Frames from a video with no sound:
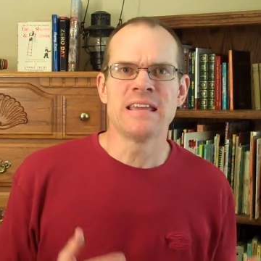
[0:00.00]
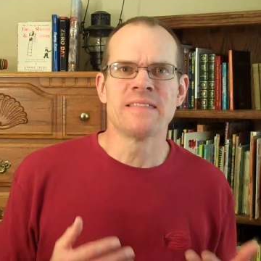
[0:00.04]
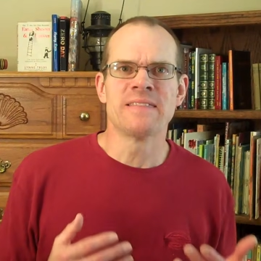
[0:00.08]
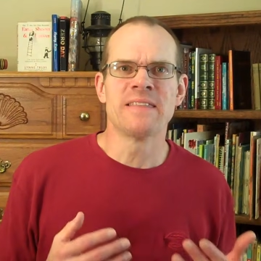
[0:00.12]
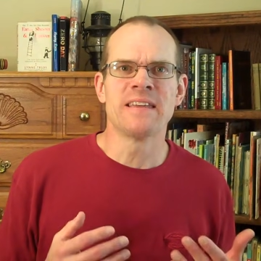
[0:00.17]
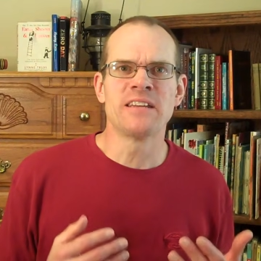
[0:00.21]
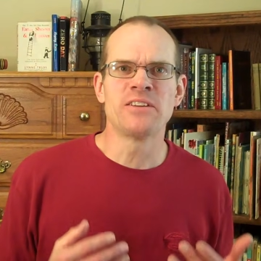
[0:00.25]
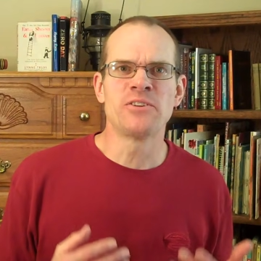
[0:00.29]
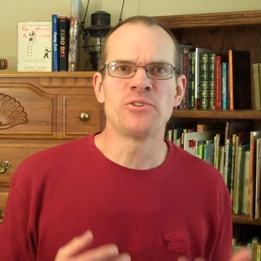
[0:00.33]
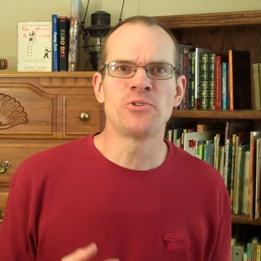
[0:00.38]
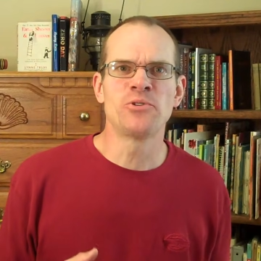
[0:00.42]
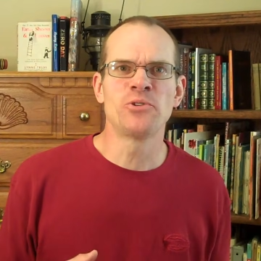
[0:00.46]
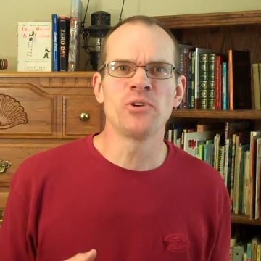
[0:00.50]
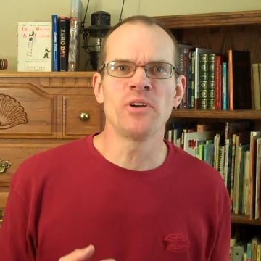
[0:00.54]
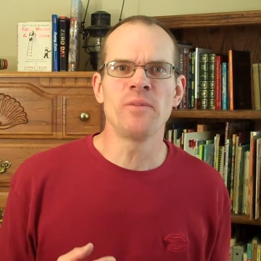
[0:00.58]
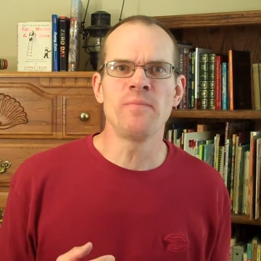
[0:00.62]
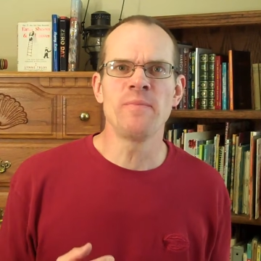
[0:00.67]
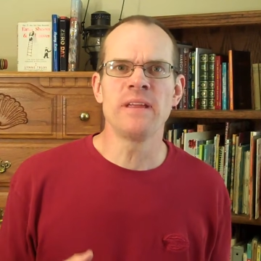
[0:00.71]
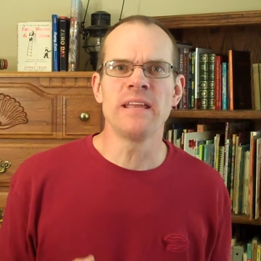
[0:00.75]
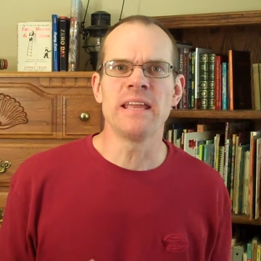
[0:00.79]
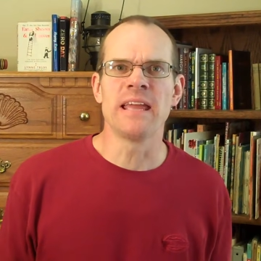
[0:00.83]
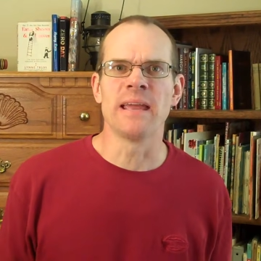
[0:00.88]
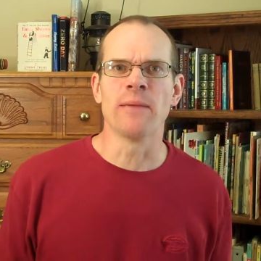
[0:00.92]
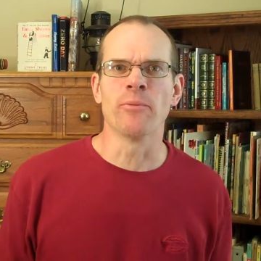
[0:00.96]
they should
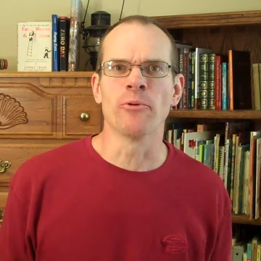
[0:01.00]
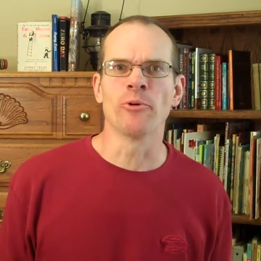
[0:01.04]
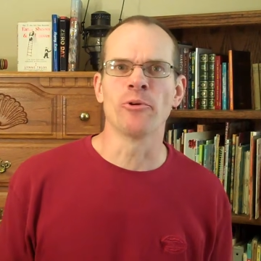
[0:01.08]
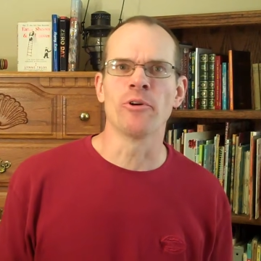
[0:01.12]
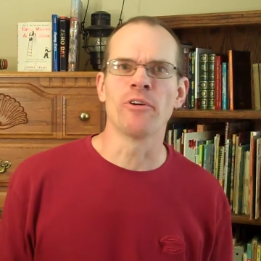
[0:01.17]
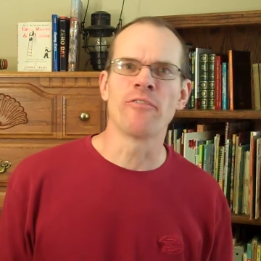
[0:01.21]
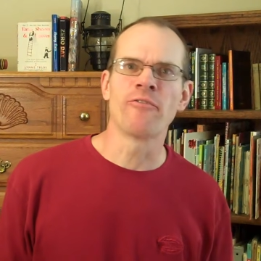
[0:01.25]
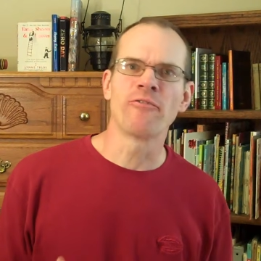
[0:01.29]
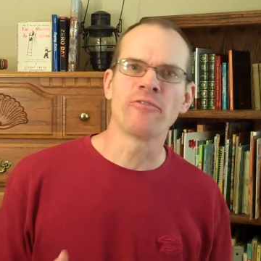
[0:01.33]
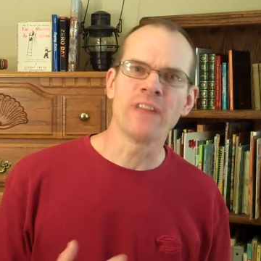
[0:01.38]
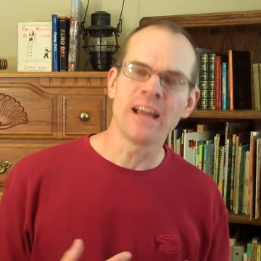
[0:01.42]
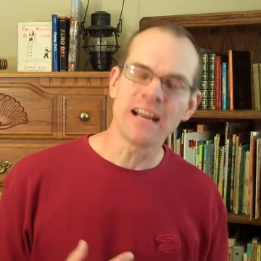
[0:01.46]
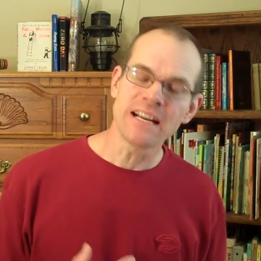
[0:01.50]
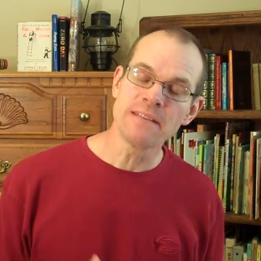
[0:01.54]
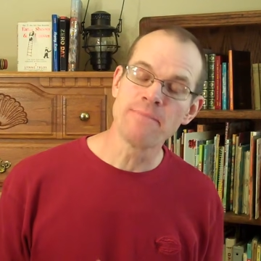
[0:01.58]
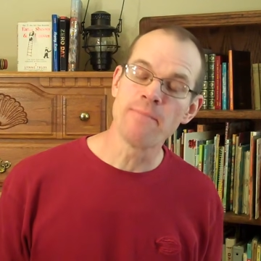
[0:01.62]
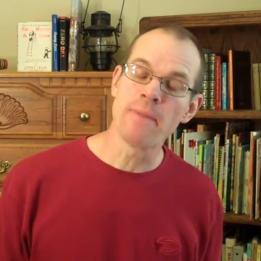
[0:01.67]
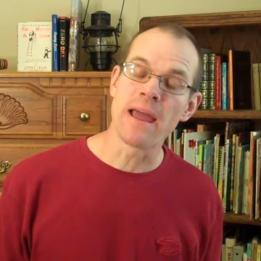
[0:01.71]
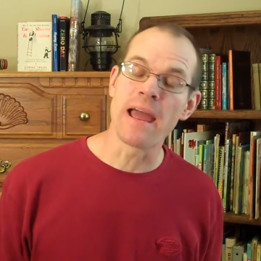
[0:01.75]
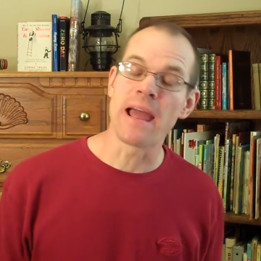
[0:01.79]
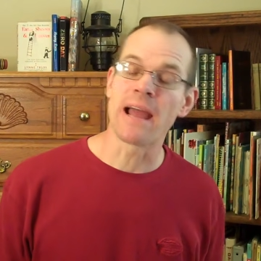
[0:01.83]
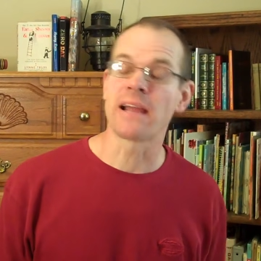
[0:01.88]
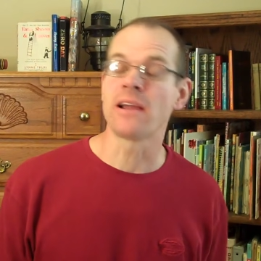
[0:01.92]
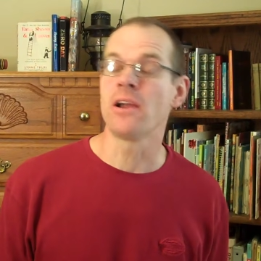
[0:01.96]
be able to reflect
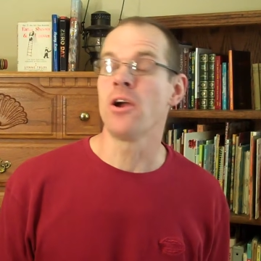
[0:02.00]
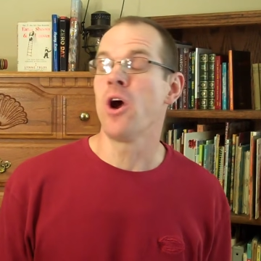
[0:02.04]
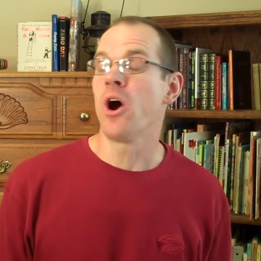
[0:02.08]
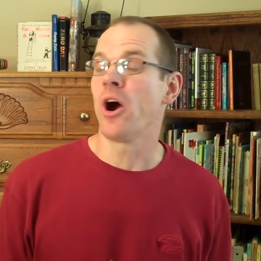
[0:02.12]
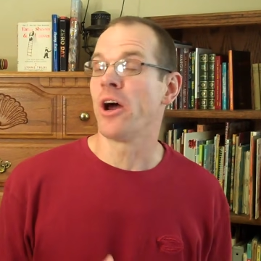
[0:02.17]
back